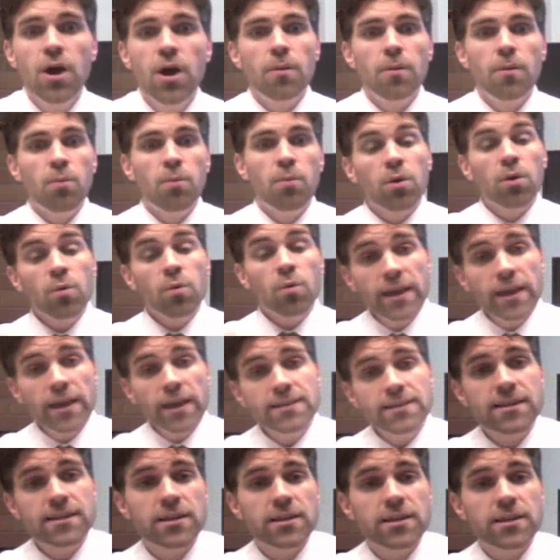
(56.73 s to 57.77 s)
more awake
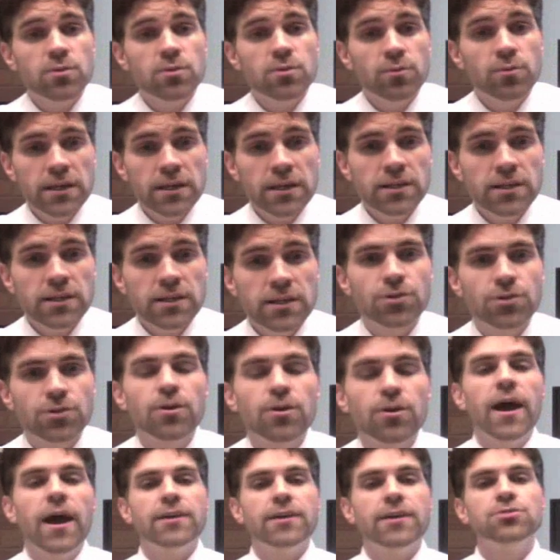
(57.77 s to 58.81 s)
states when we need to,
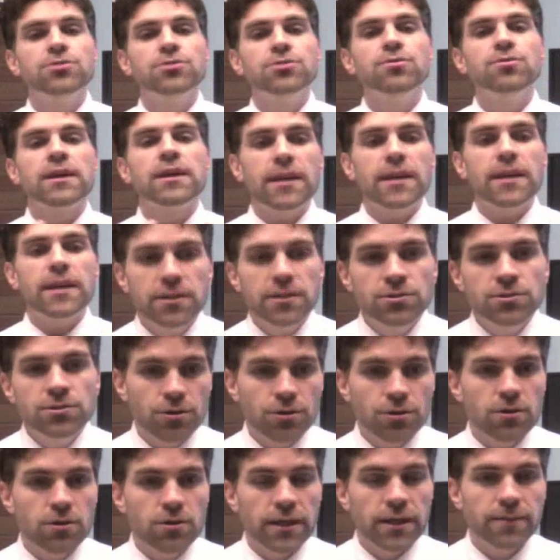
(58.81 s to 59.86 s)
and doing it
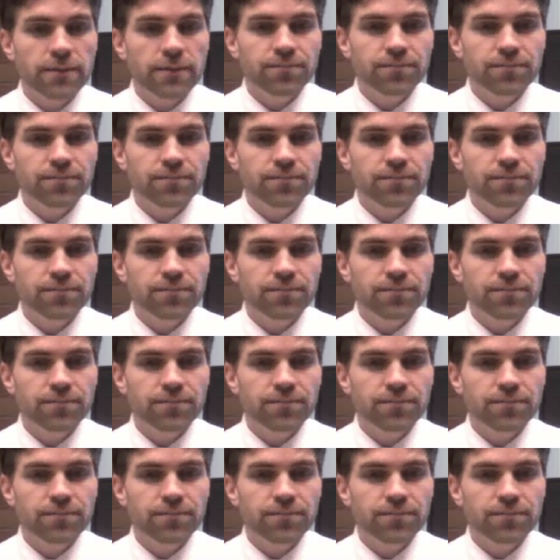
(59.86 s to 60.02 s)
internally.